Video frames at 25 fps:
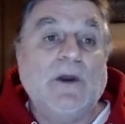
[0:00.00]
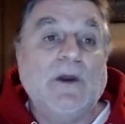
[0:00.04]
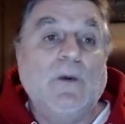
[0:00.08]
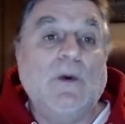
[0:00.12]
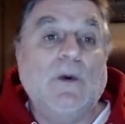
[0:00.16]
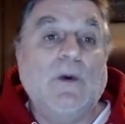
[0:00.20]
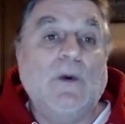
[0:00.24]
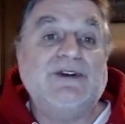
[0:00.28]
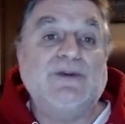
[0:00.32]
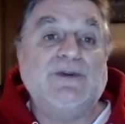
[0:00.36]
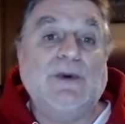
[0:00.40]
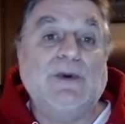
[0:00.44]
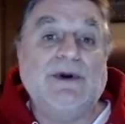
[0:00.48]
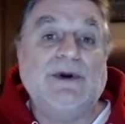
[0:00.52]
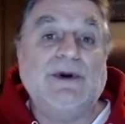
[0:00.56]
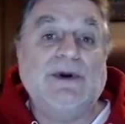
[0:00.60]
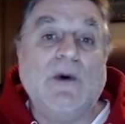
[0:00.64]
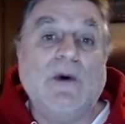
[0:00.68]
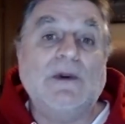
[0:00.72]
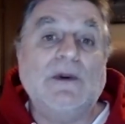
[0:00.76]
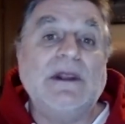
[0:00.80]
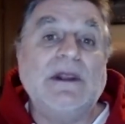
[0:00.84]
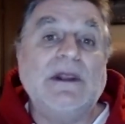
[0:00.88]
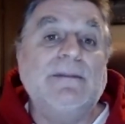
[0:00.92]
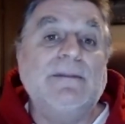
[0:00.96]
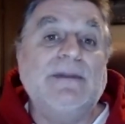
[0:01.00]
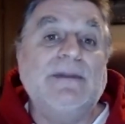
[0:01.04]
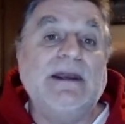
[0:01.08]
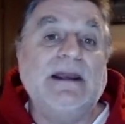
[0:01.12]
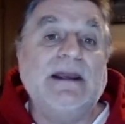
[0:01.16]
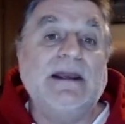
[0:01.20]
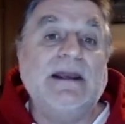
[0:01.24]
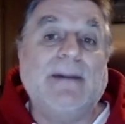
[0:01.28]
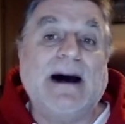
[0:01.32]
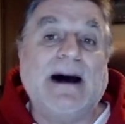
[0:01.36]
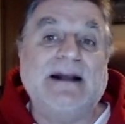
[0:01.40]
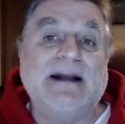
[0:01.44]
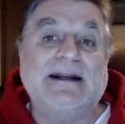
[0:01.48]
which would only be
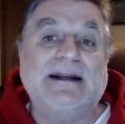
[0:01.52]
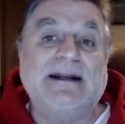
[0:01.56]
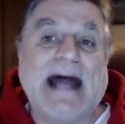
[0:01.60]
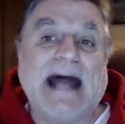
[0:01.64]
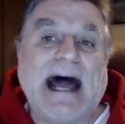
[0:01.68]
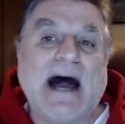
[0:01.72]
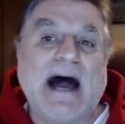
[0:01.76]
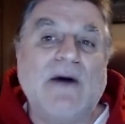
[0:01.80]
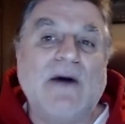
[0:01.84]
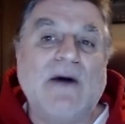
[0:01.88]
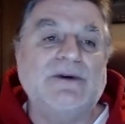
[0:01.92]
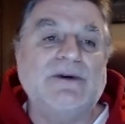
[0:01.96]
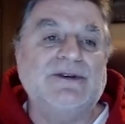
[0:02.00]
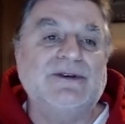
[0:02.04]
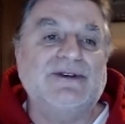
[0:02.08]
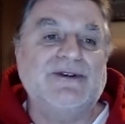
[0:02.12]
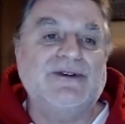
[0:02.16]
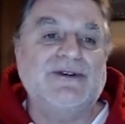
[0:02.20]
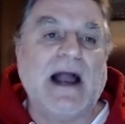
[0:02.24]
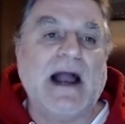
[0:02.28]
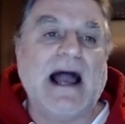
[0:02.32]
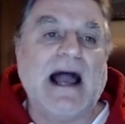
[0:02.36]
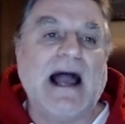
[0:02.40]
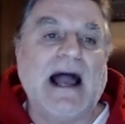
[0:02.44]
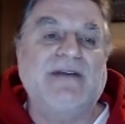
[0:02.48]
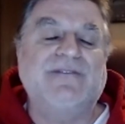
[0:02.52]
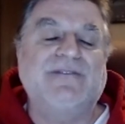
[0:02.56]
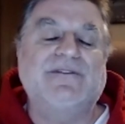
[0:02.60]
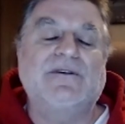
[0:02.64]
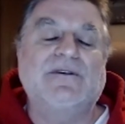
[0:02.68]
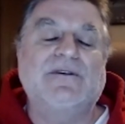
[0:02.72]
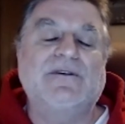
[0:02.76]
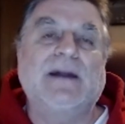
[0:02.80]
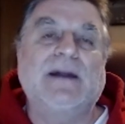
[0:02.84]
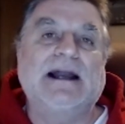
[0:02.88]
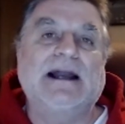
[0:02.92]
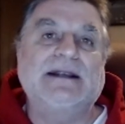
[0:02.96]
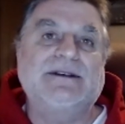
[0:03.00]
about an hour's drive
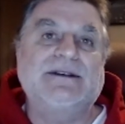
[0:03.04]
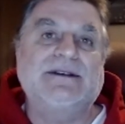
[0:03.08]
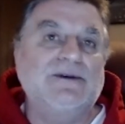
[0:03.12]
for my